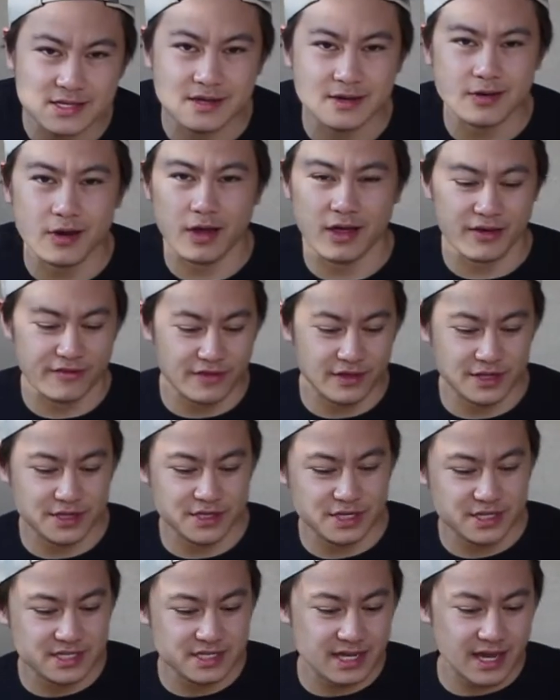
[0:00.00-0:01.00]
couldn't call it Philly
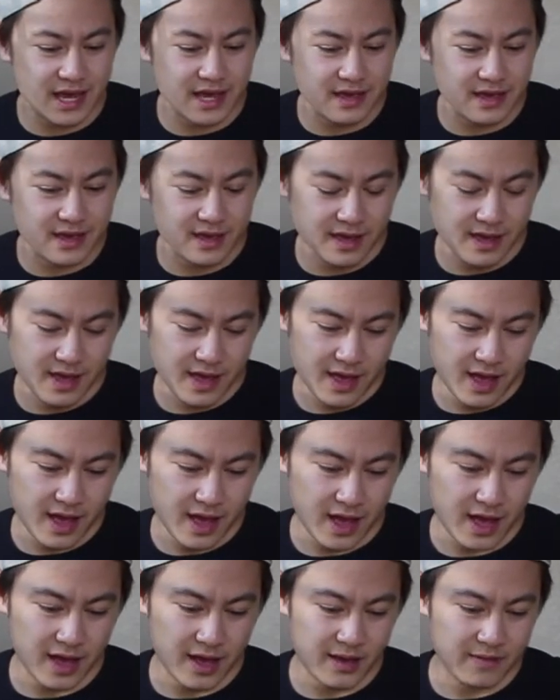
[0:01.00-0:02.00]
cheesesteak.
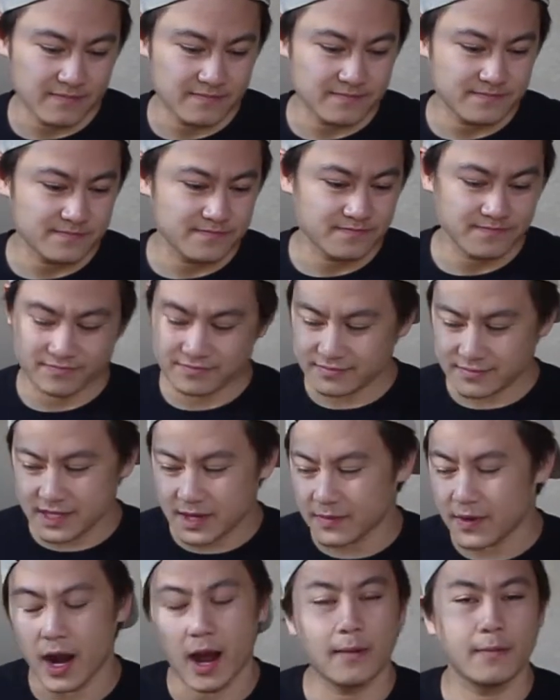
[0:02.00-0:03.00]

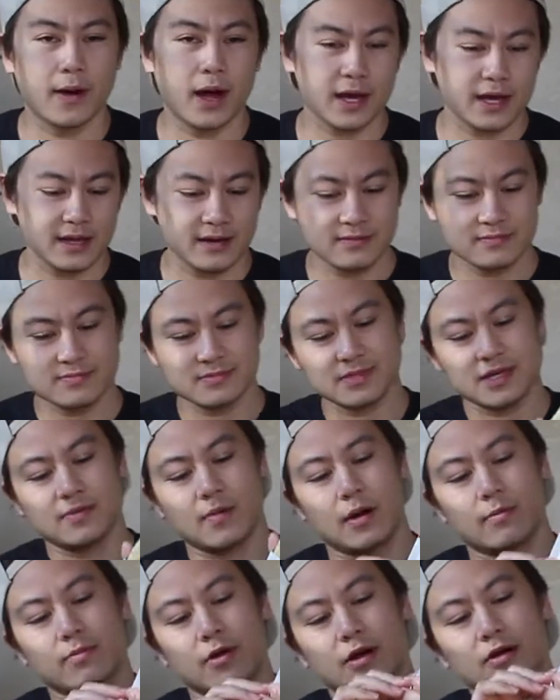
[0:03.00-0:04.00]
Come on, Hot Pocket. Come
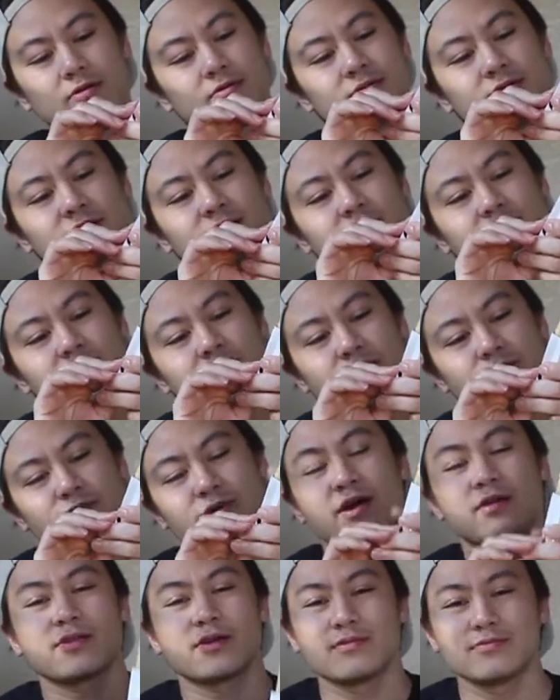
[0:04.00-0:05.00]
on, bro. We
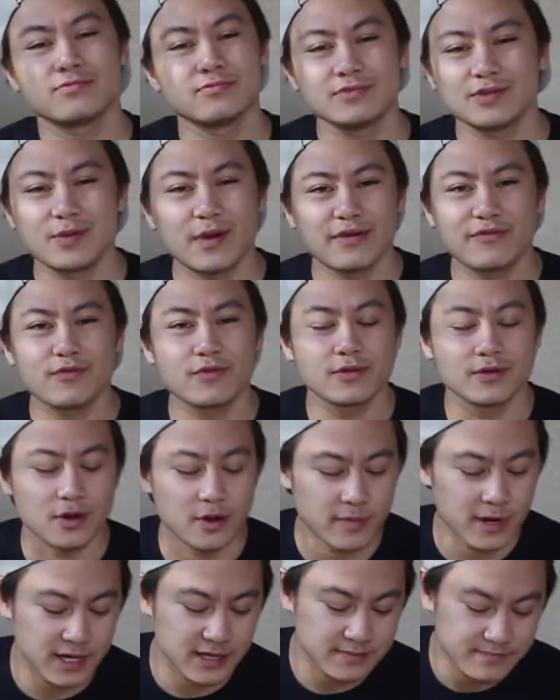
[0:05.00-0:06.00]
all know. You ain't fooling
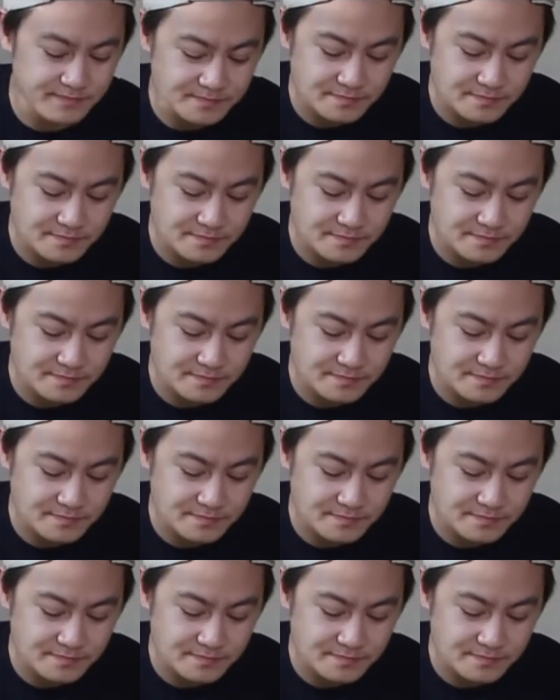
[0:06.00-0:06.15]
nobody.